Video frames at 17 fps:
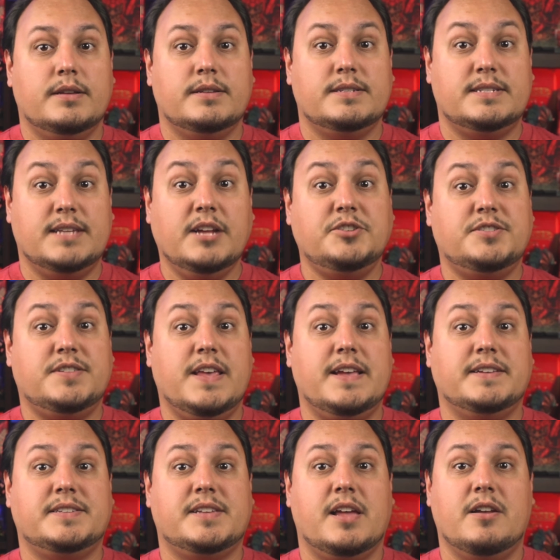Such
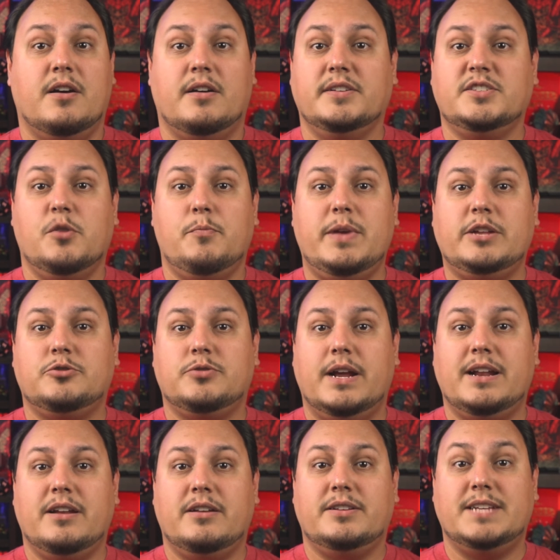things can also be
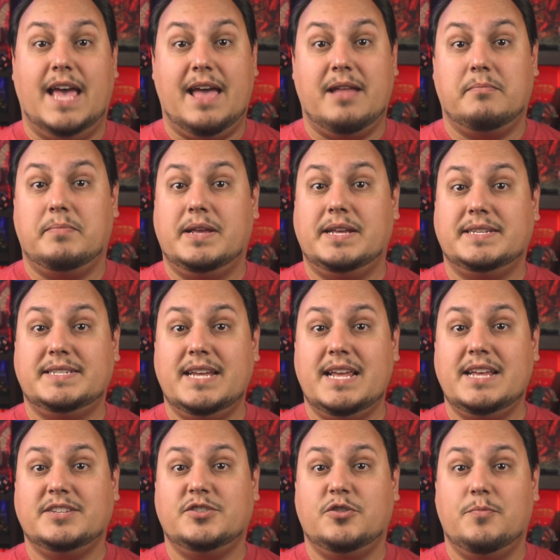traded to
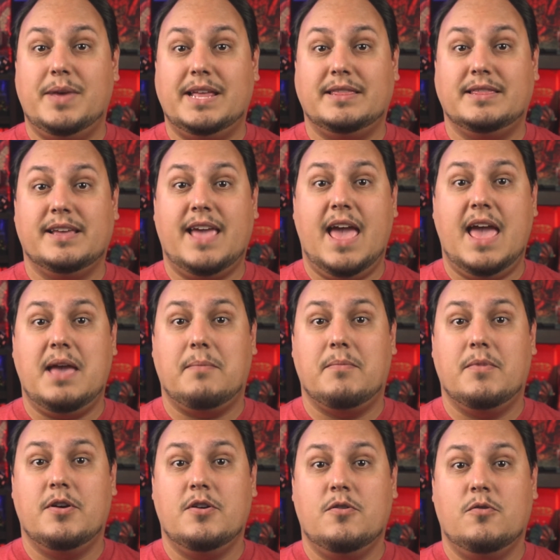NPCs you meet in the game,